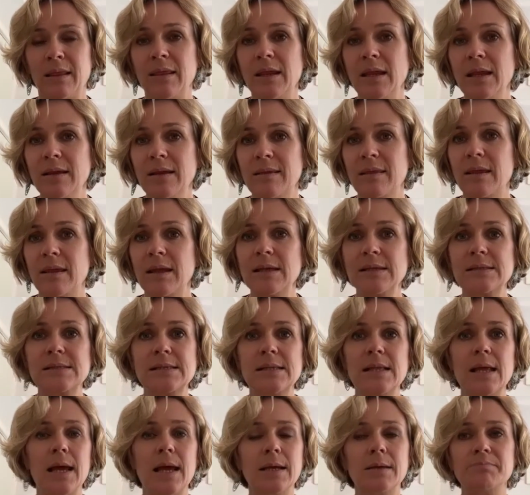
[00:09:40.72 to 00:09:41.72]
Think things
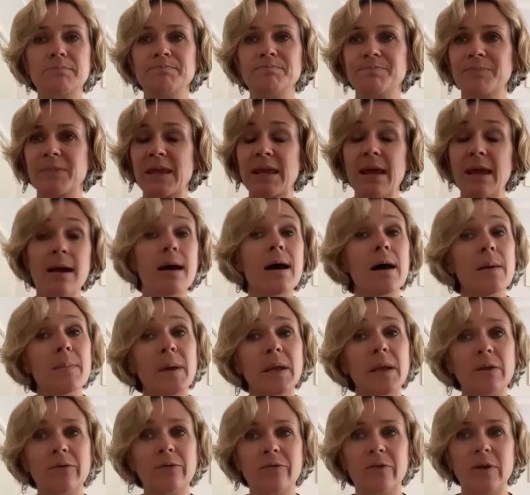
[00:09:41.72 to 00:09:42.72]
like car
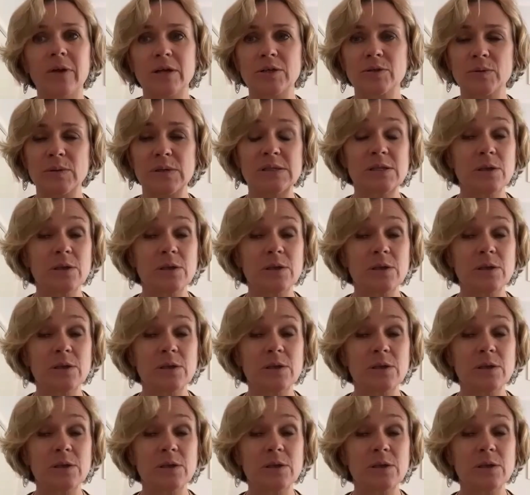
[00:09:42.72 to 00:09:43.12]
manufacturing.